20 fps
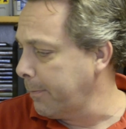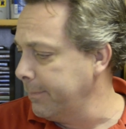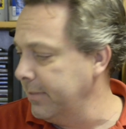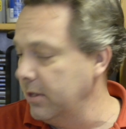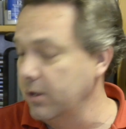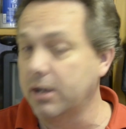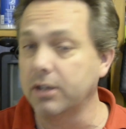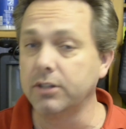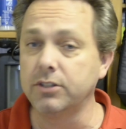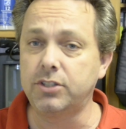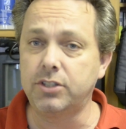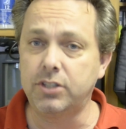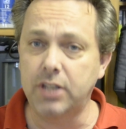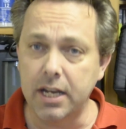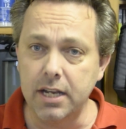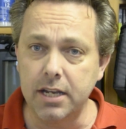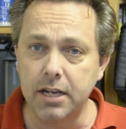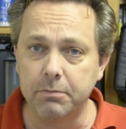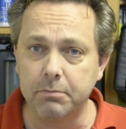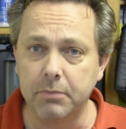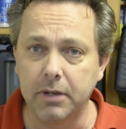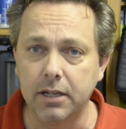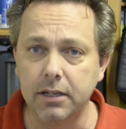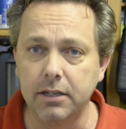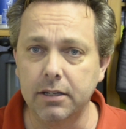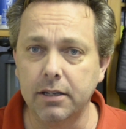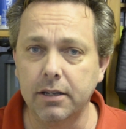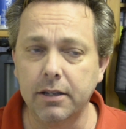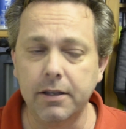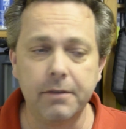You can send it
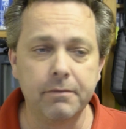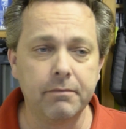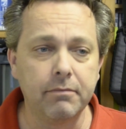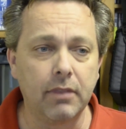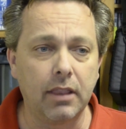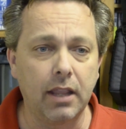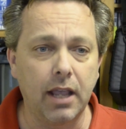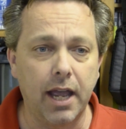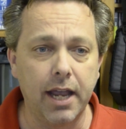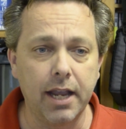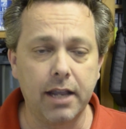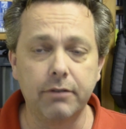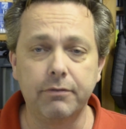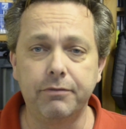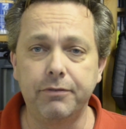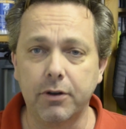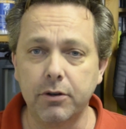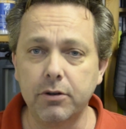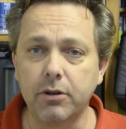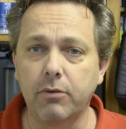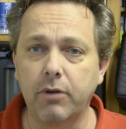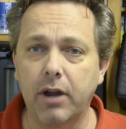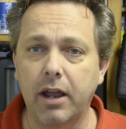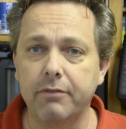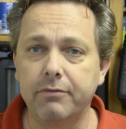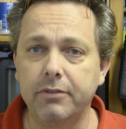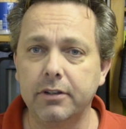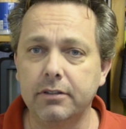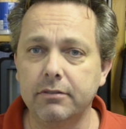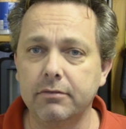me, I can
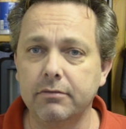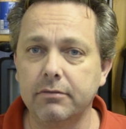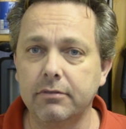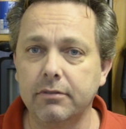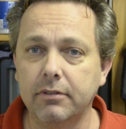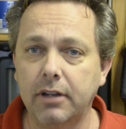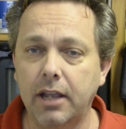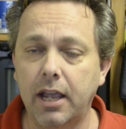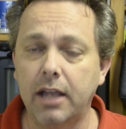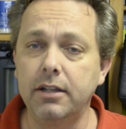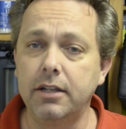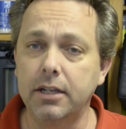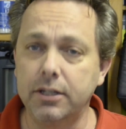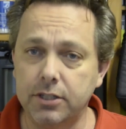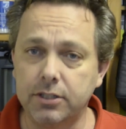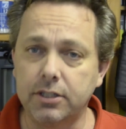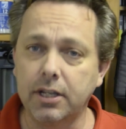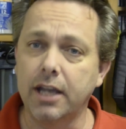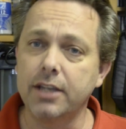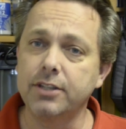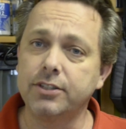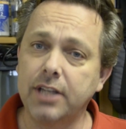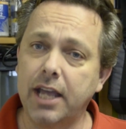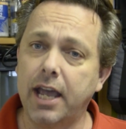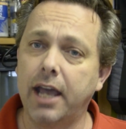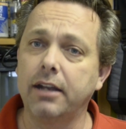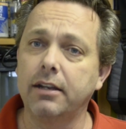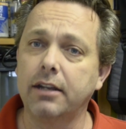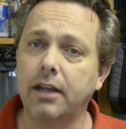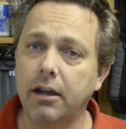photograph it, and digitize
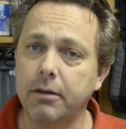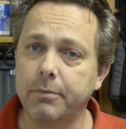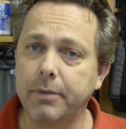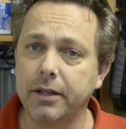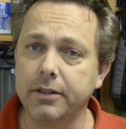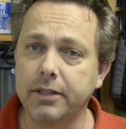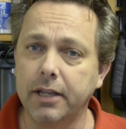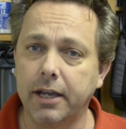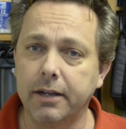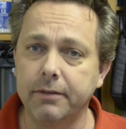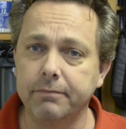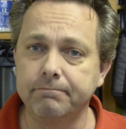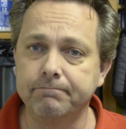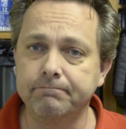that. How about that?